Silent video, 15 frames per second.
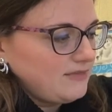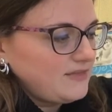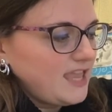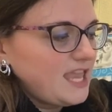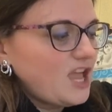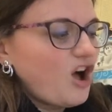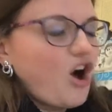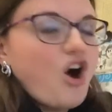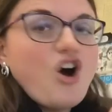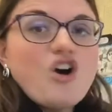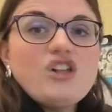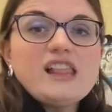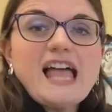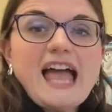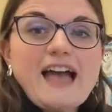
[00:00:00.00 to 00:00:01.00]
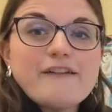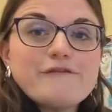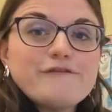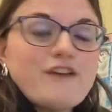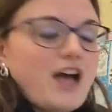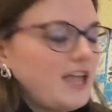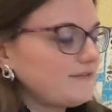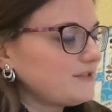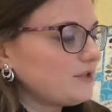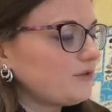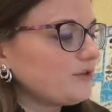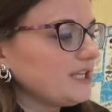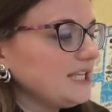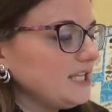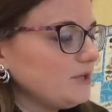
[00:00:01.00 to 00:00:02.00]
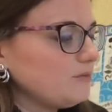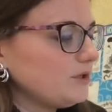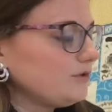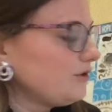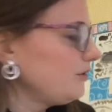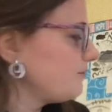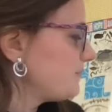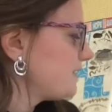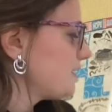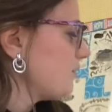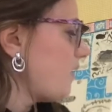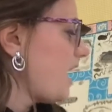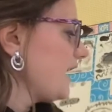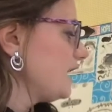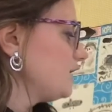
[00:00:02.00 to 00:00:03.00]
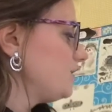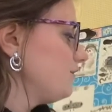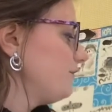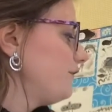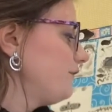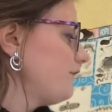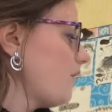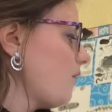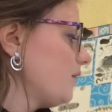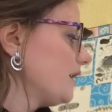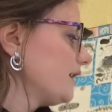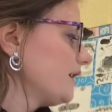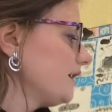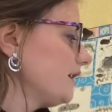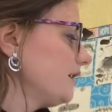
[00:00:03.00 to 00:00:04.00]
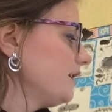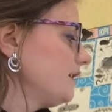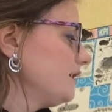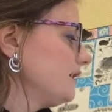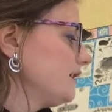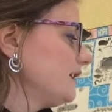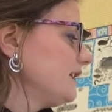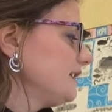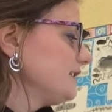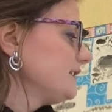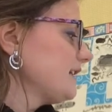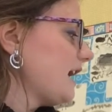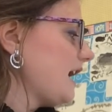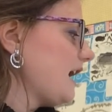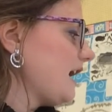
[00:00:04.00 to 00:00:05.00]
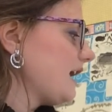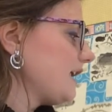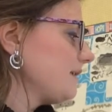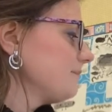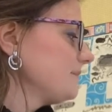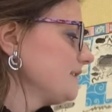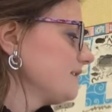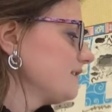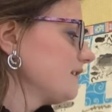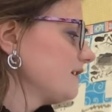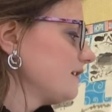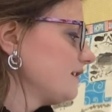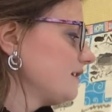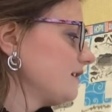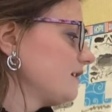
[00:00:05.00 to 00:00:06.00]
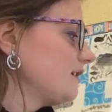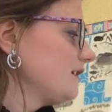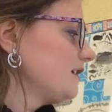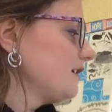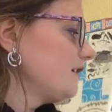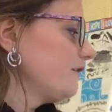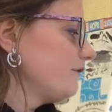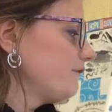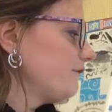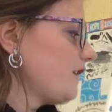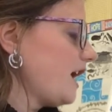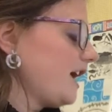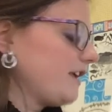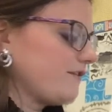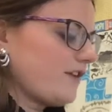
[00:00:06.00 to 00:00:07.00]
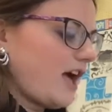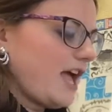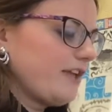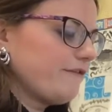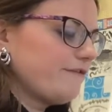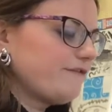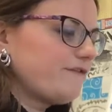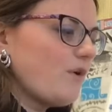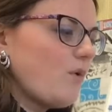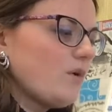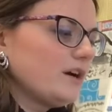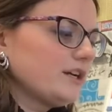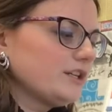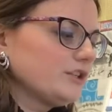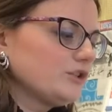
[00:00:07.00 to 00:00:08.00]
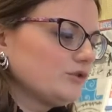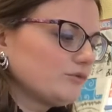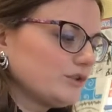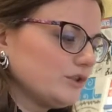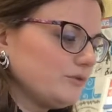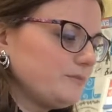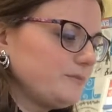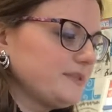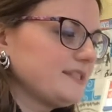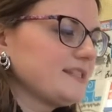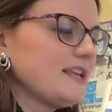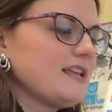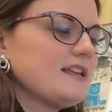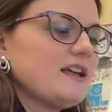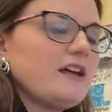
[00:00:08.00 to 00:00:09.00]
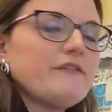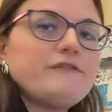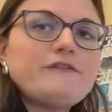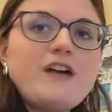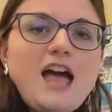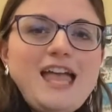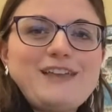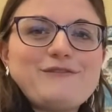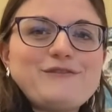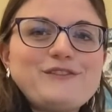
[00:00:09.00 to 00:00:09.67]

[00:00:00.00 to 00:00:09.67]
They all have five, so they're equal groups. So I can do four times five. I have four groups of five.